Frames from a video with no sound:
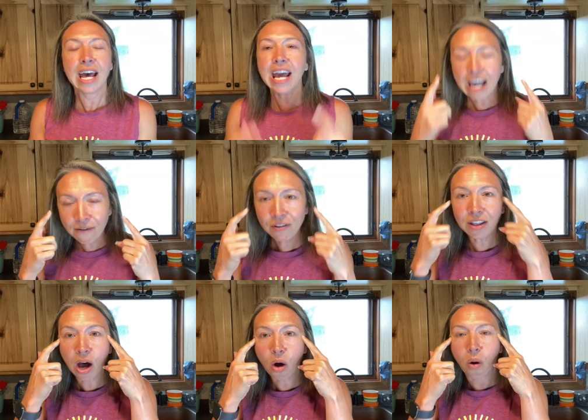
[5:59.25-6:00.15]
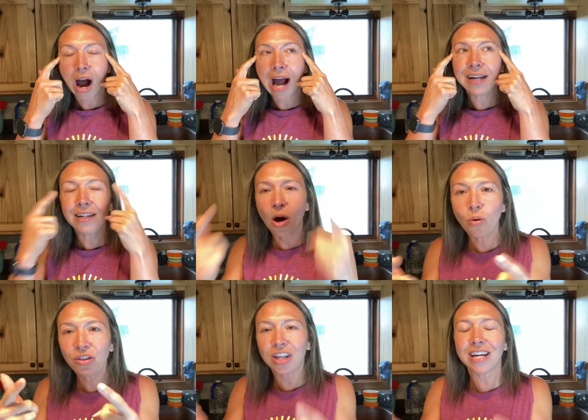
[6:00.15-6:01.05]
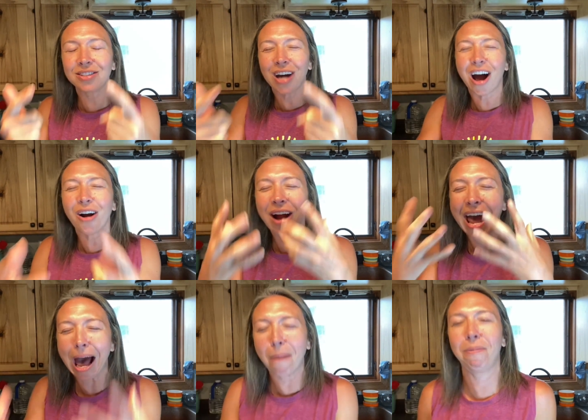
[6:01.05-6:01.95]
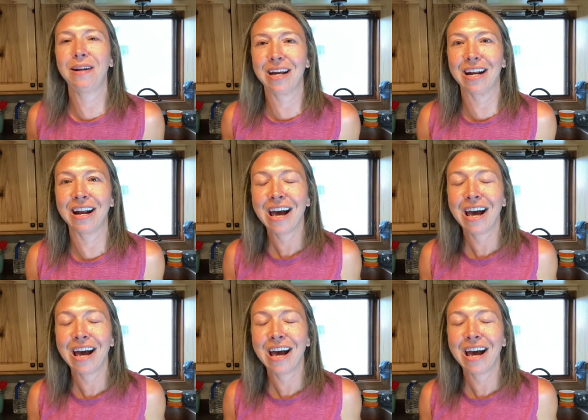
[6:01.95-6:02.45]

Even though I know things are happening.